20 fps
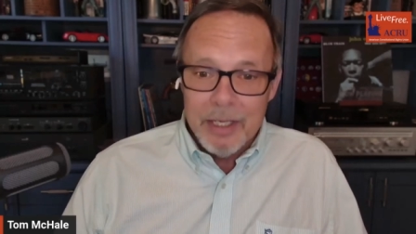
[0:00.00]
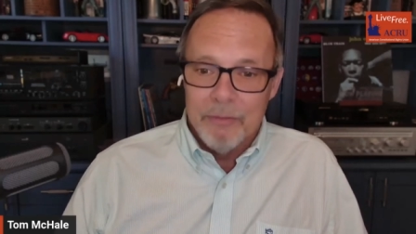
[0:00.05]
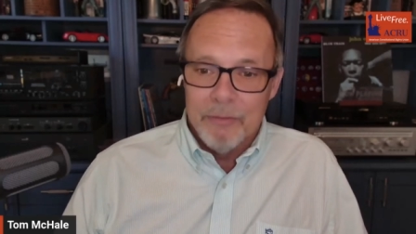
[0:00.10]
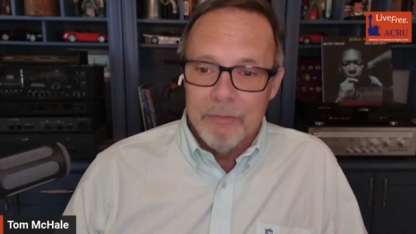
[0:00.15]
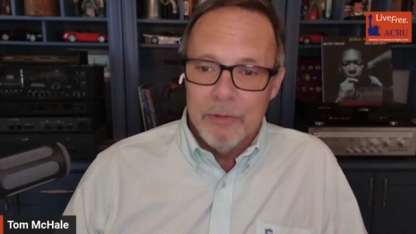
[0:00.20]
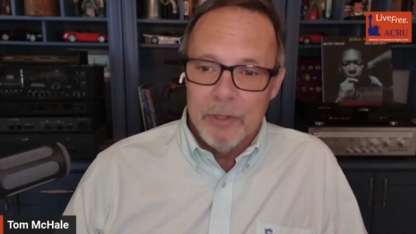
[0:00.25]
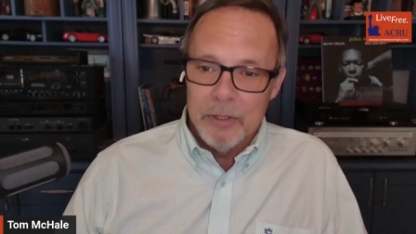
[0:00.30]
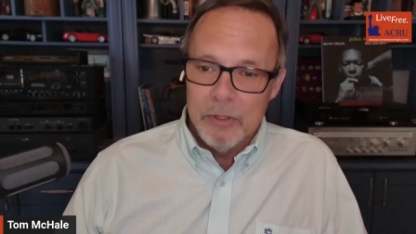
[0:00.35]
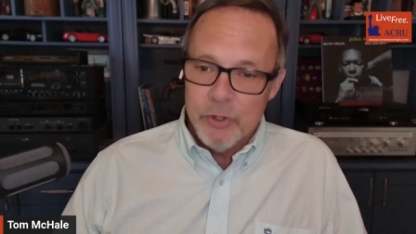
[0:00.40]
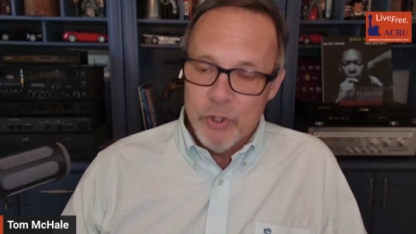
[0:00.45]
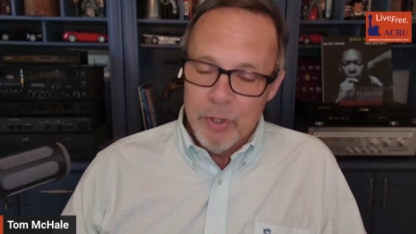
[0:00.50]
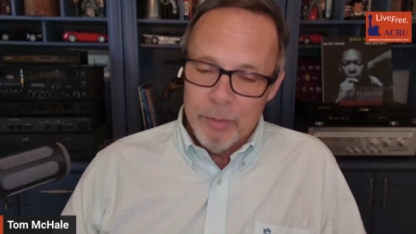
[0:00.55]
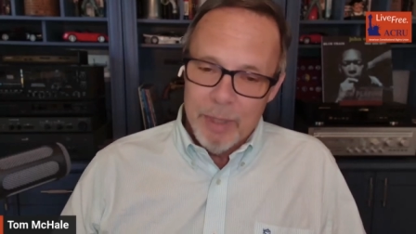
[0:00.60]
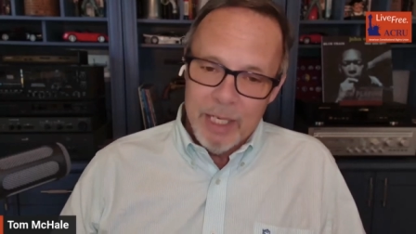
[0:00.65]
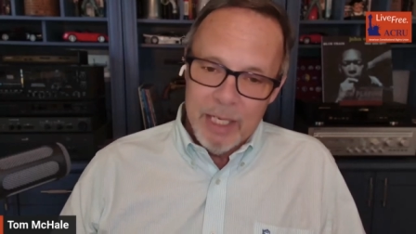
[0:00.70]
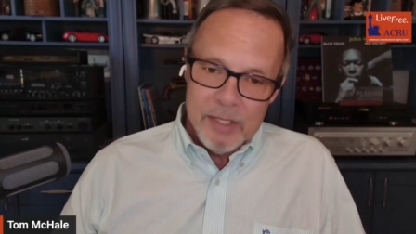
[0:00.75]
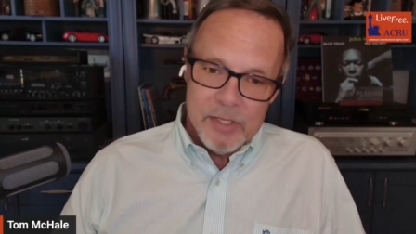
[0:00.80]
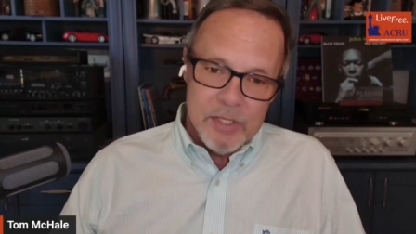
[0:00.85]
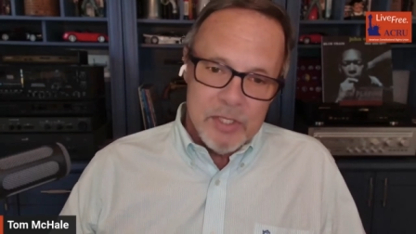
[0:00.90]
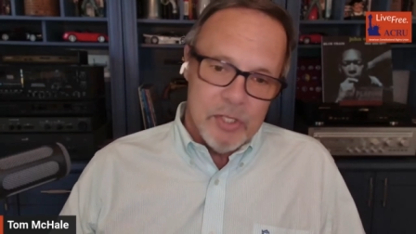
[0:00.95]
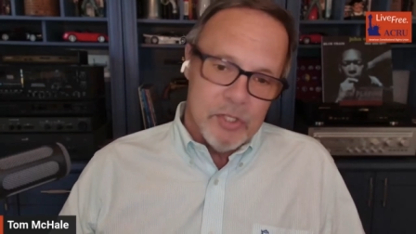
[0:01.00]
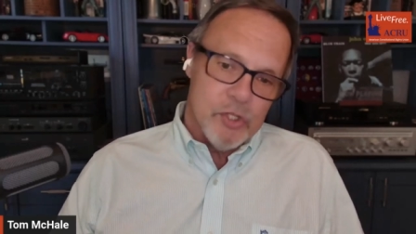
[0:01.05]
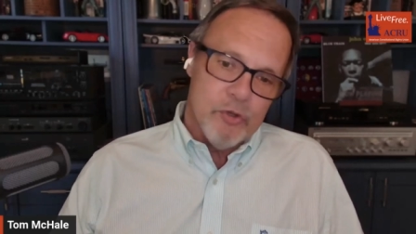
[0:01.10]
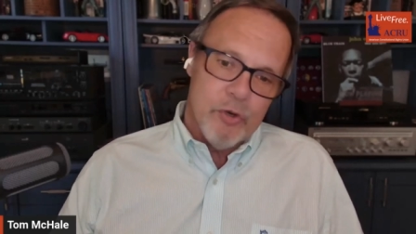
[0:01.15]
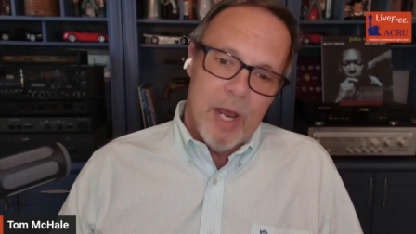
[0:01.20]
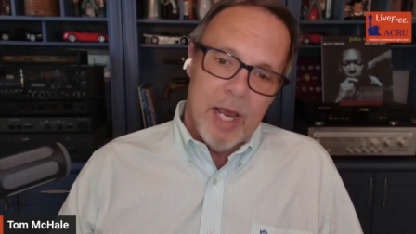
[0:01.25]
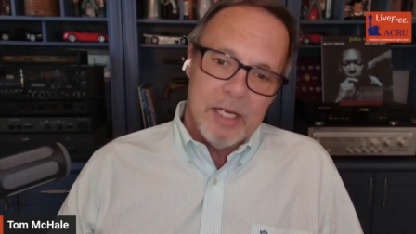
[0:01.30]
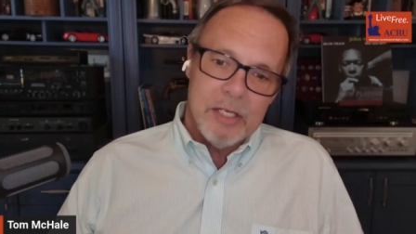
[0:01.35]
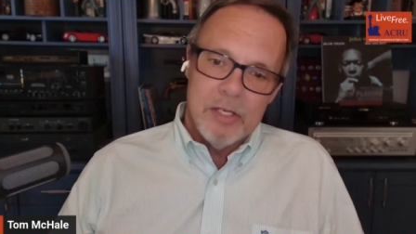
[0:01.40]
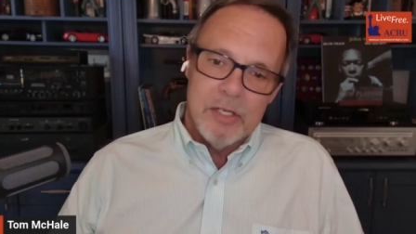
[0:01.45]
if little Jimmy gets
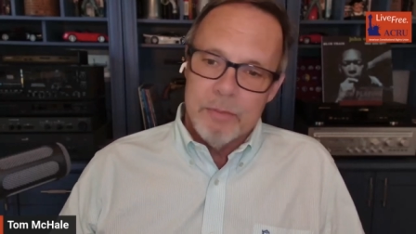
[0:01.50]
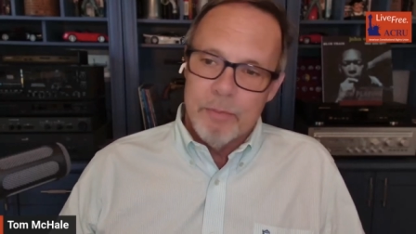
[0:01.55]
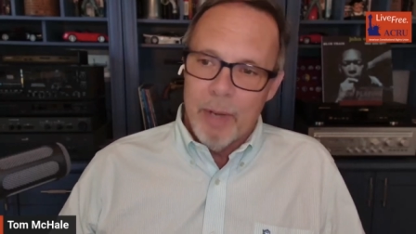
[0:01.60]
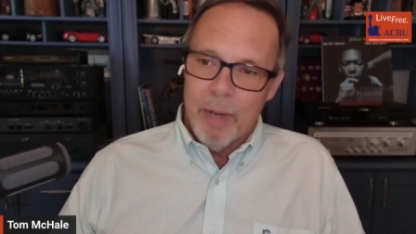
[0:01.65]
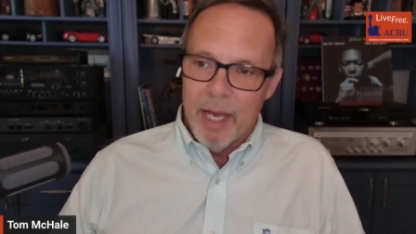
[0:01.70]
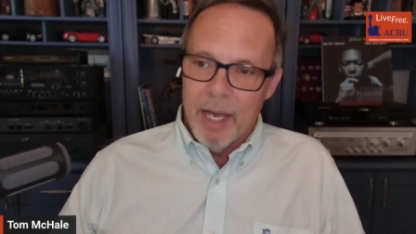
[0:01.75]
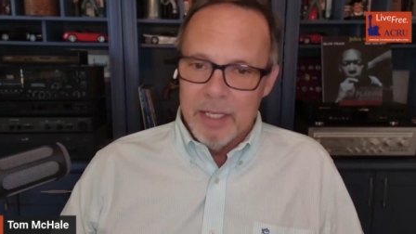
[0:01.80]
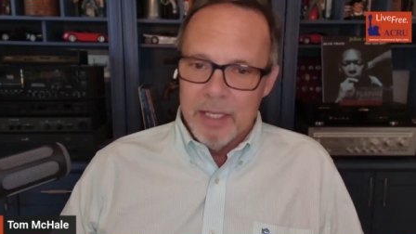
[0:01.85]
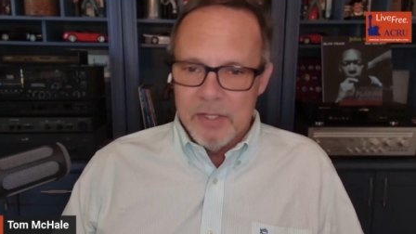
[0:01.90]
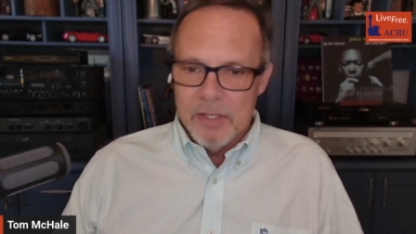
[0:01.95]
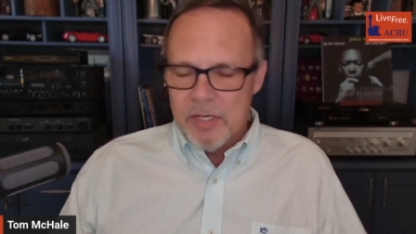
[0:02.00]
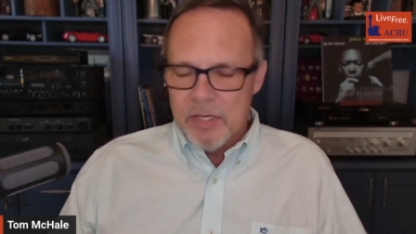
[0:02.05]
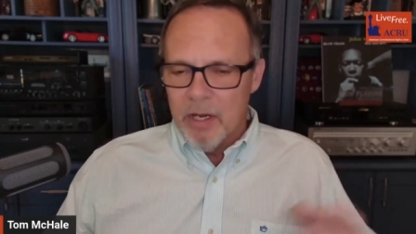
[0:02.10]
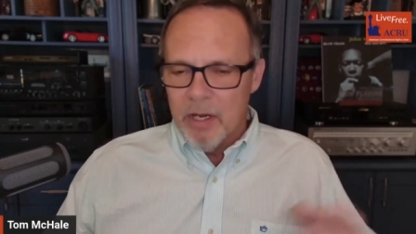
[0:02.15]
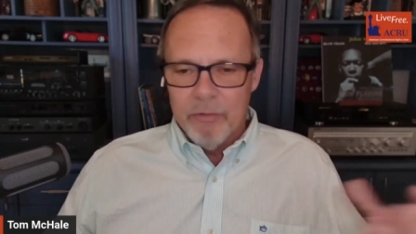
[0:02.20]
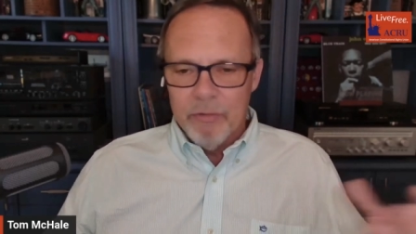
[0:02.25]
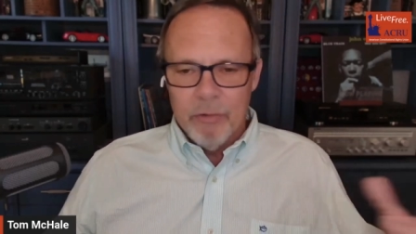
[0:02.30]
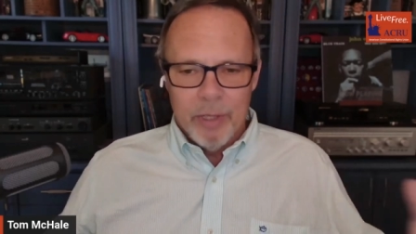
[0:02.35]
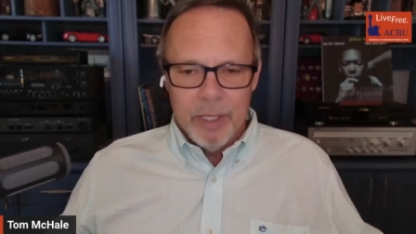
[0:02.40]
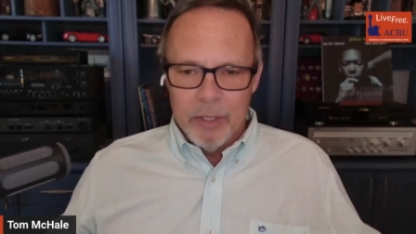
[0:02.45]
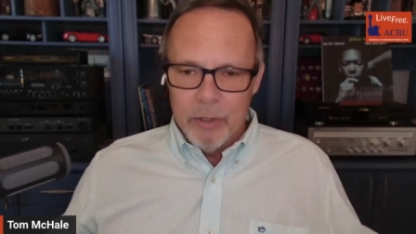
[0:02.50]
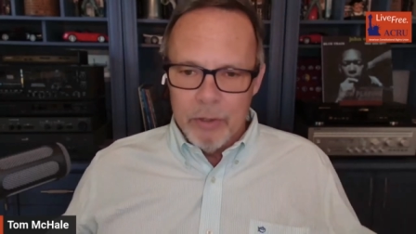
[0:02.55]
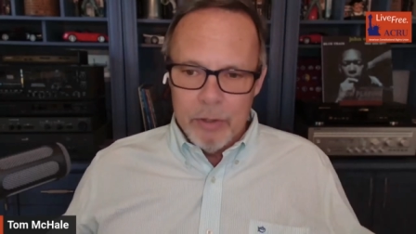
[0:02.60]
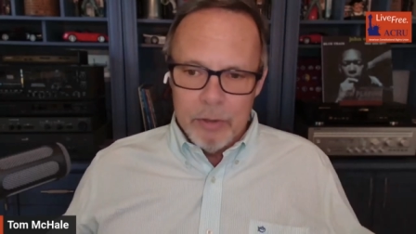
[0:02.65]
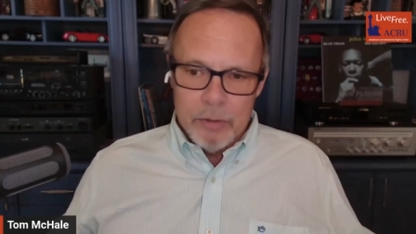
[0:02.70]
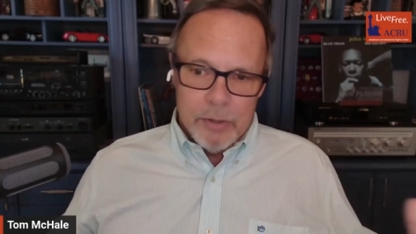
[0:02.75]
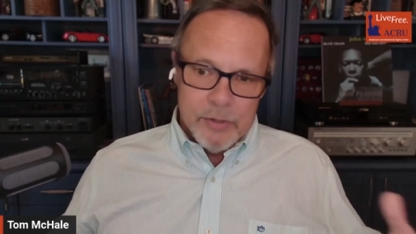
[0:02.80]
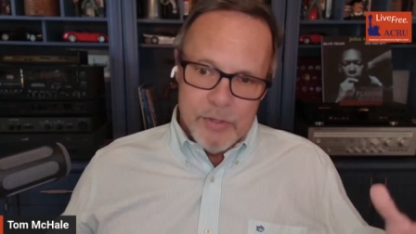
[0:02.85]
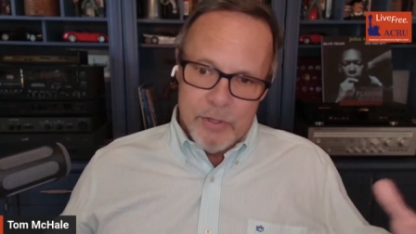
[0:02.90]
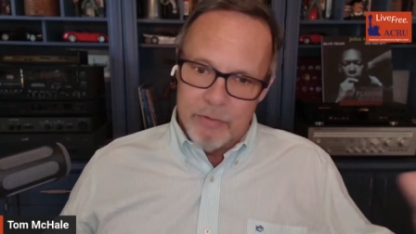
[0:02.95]
distracted by discovering
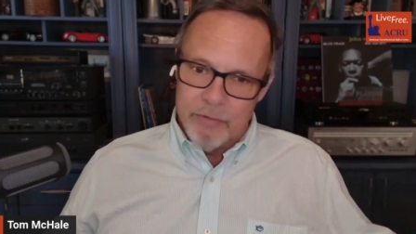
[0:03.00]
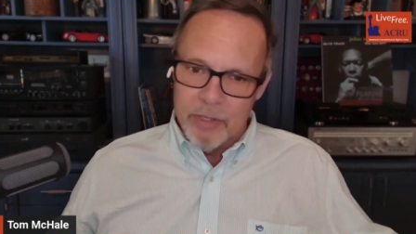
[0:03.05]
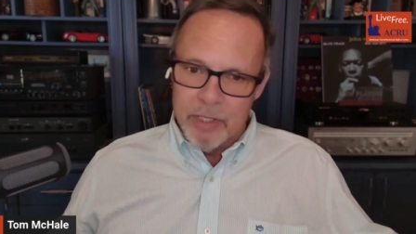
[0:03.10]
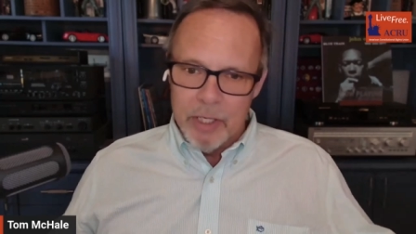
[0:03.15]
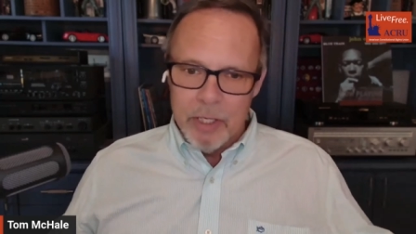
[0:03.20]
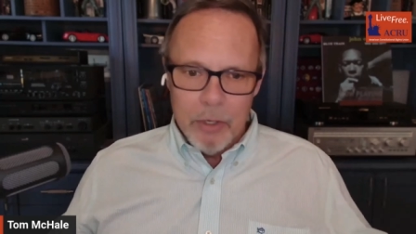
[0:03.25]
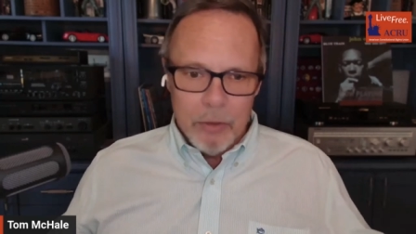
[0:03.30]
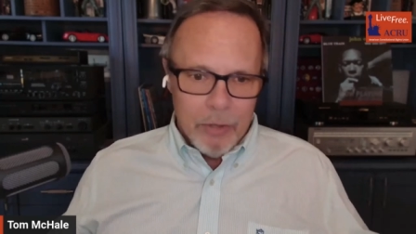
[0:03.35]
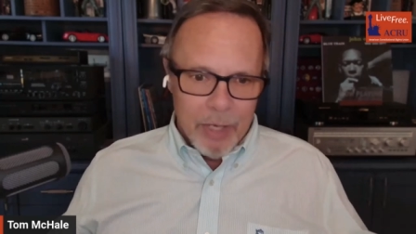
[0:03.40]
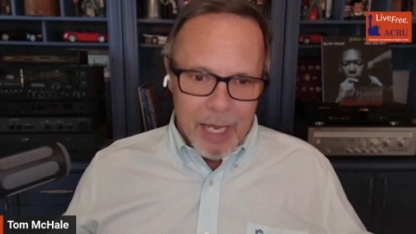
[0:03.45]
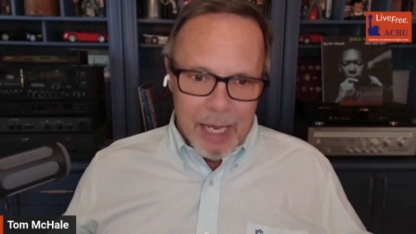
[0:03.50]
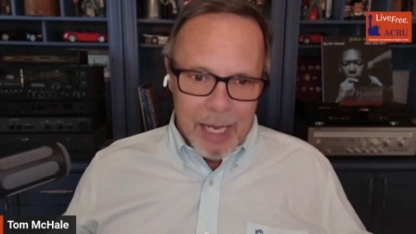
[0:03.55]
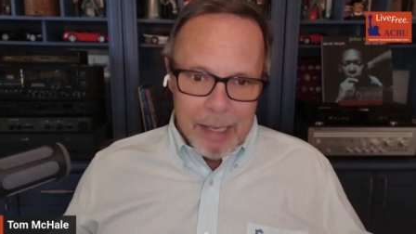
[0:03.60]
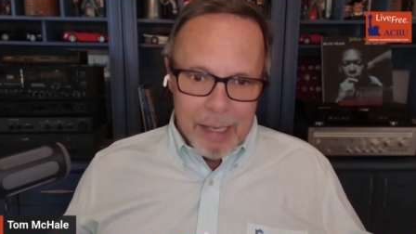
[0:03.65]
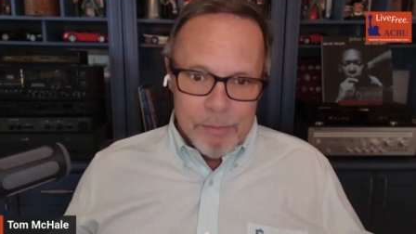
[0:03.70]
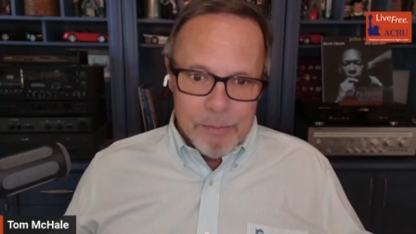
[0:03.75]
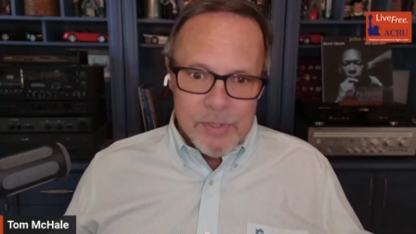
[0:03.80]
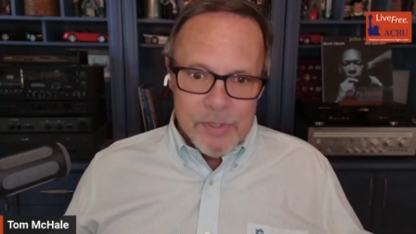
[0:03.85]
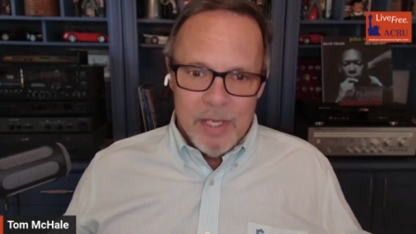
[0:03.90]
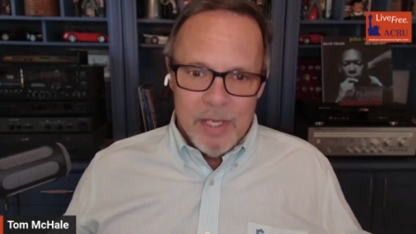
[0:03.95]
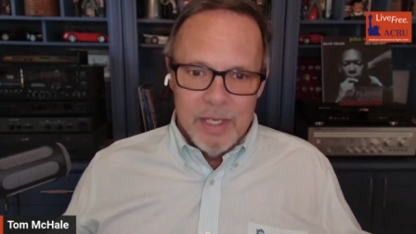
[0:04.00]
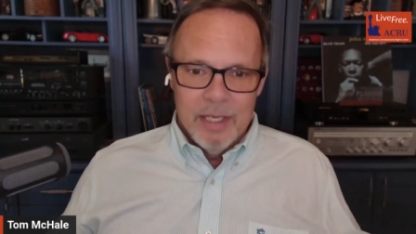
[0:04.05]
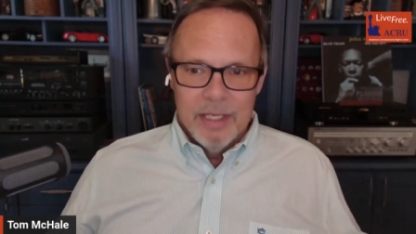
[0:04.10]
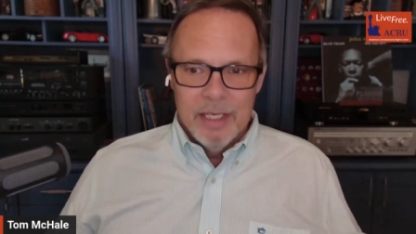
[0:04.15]
girls or video games